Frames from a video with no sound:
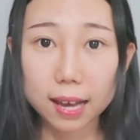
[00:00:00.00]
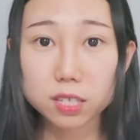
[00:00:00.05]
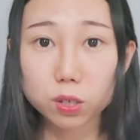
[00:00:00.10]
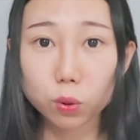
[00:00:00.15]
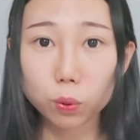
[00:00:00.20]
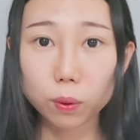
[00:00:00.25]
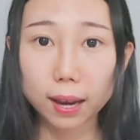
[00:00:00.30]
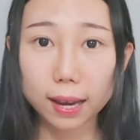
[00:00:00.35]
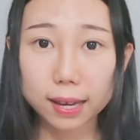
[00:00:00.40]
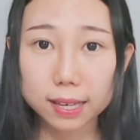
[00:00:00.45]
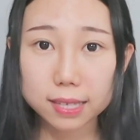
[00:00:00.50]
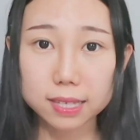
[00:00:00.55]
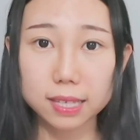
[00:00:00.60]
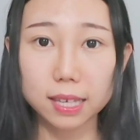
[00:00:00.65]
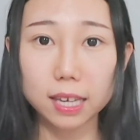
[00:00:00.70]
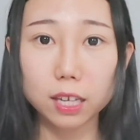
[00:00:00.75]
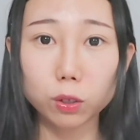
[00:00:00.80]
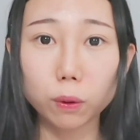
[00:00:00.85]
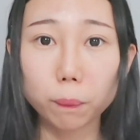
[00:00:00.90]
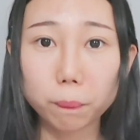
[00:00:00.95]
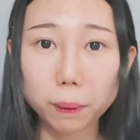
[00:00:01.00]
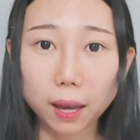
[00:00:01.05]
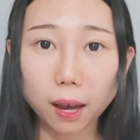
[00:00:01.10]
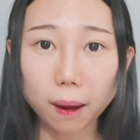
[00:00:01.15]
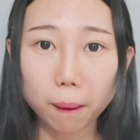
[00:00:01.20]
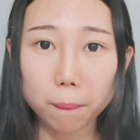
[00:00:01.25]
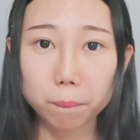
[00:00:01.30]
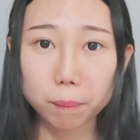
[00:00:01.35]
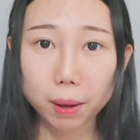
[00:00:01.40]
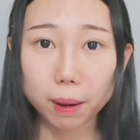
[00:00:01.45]
otherwise it will
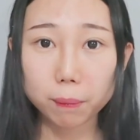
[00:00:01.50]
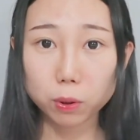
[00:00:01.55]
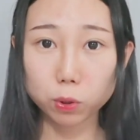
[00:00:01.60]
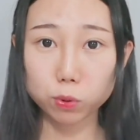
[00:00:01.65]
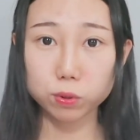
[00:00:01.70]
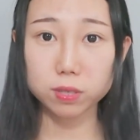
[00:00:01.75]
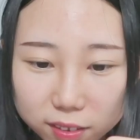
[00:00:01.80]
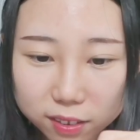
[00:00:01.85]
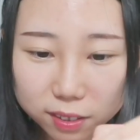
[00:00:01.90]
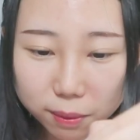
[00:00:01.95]
become bubbles.